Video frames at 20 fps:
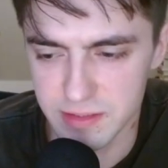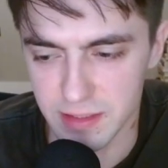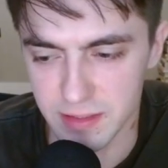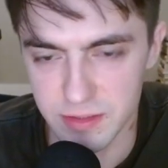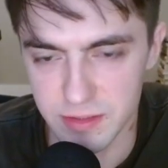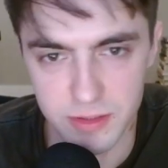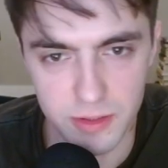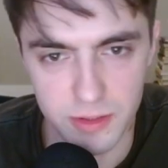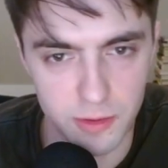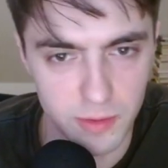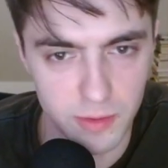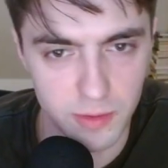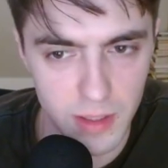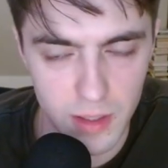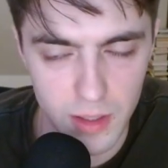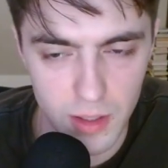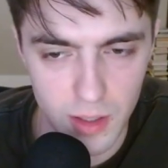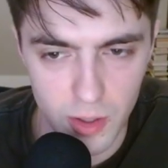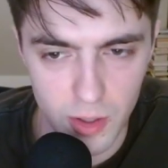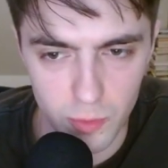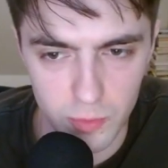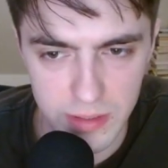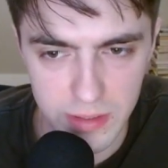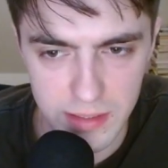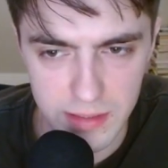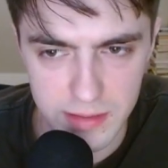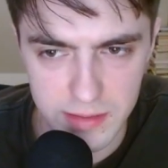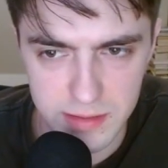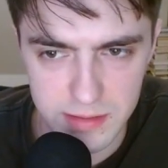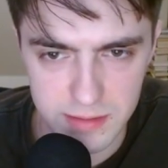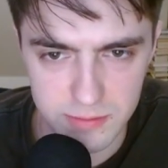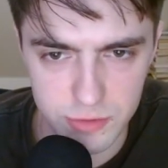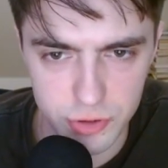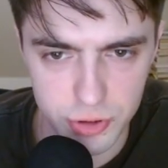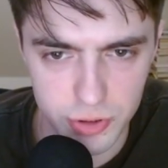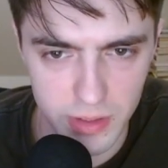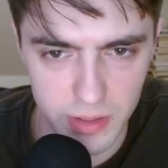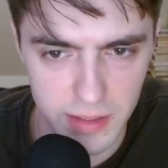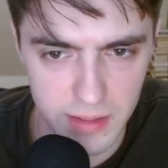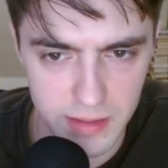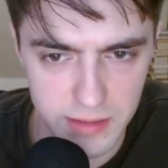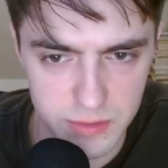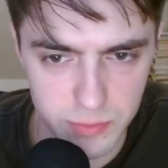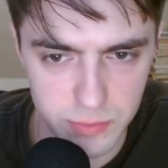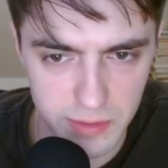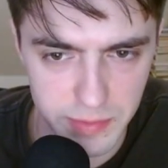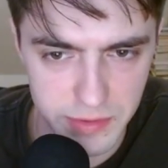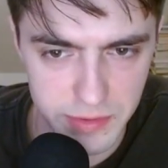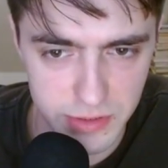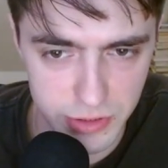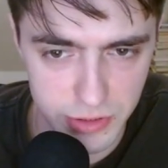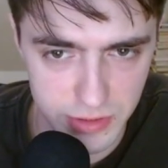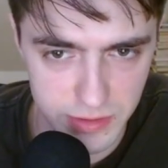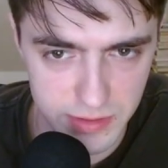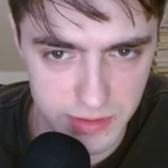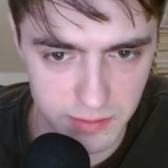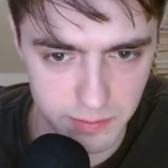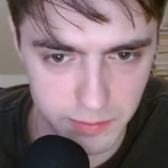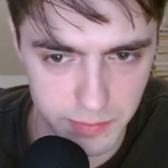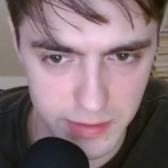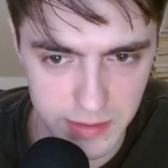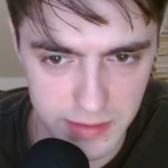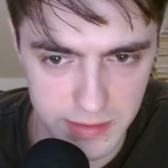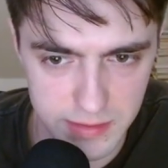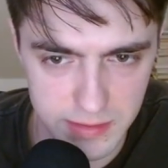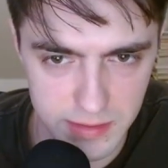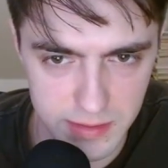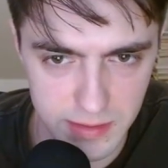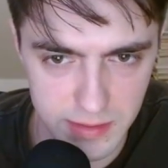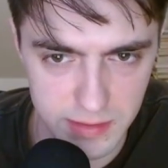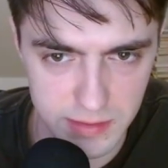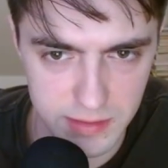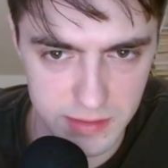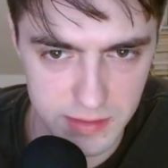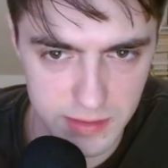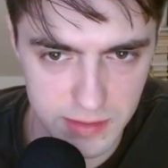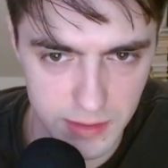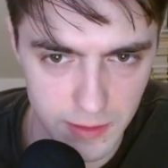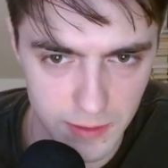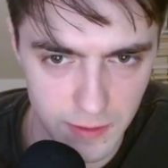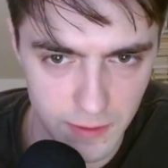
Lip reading: So we did some trades, repositioned some pieces,